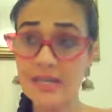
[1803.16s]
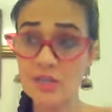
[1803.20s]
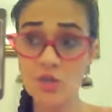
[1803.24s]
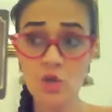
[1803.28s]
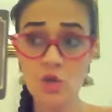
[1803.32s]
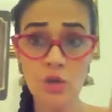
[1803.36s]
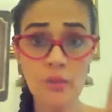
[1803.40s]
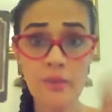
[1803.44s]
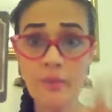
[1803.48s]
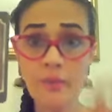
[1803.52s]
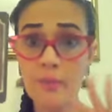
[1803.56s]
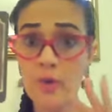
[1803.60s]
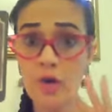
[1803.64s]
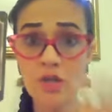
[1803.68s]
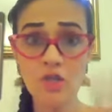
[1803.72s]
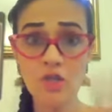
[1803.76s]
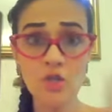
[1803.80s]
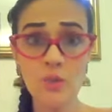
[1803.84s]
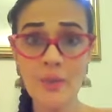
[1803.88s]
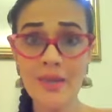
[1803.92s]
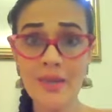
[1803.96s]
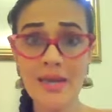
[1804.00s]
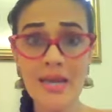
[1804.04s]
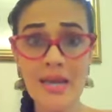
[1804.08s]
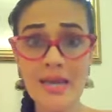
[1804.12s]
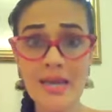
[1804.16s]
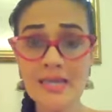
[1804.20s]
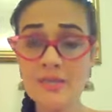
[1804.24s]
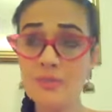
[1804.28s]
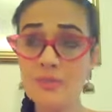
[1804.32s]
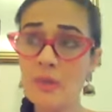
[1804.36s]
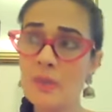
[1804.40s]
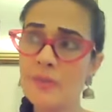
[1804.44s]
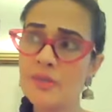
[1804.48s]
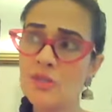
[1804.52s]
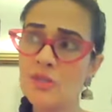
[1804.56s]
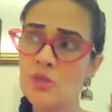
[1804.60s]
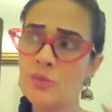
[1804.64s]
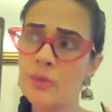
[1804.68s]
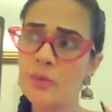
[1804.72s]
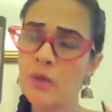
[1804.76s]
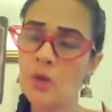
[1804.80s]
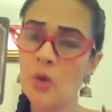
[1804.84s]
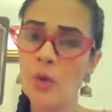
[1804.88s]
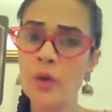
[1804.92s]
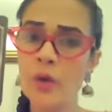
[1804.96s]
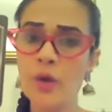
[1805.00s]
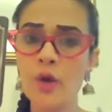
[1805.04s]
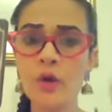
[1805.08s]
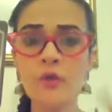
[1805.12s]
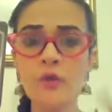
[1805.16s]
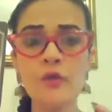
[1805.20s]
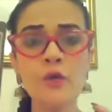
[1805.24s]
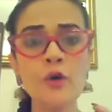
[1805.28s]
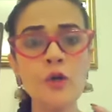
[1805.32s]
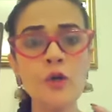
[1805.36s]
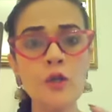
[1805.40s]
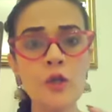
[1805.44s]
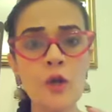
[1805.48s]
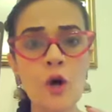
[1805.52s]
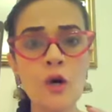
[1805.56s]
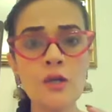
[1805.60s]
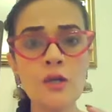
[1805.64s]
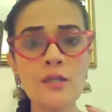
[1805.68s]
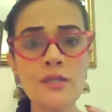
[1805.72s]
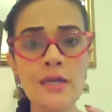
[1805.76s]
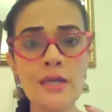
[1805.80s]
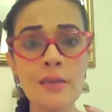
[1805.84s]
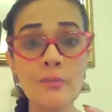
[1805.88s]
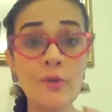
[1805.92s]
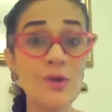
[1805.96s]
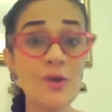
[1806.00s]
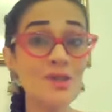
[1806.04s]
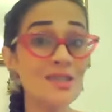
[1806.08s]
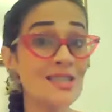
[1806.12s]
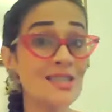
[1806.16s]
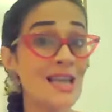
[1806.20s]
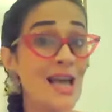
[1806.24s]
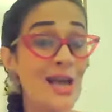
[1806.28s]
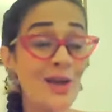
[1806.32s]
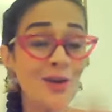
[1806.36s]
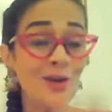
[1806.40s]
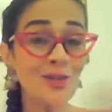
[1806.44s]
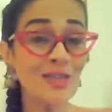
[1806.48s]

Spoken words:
And it's going to be brought to an end. Maybe it's been going on for a long time because,